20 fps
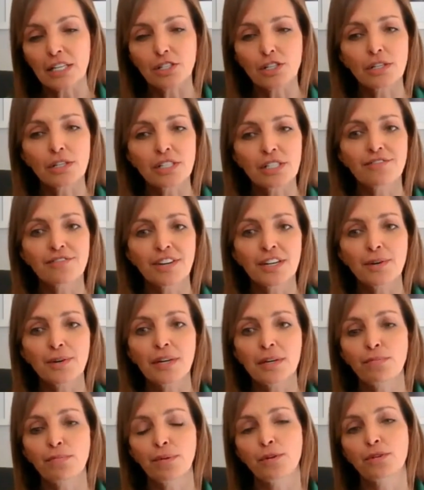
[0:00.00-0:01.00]
So it's a
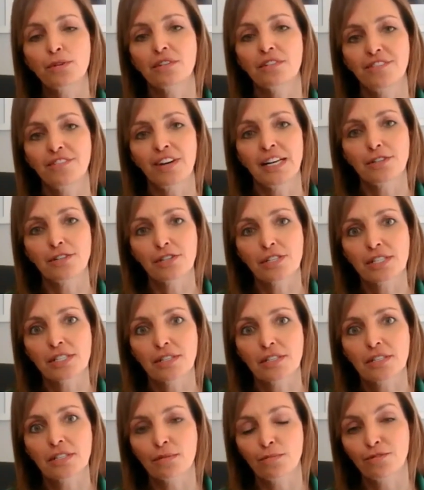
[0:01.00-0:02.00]
very important value
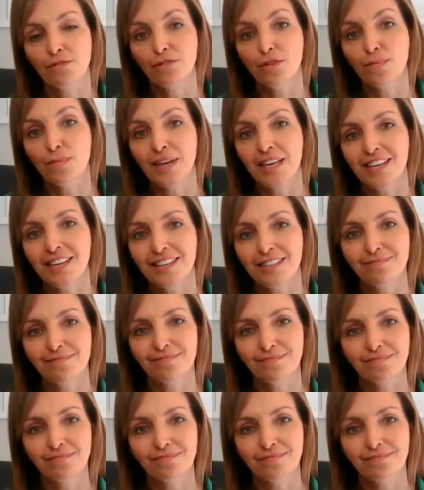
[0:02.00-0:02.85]
system for me.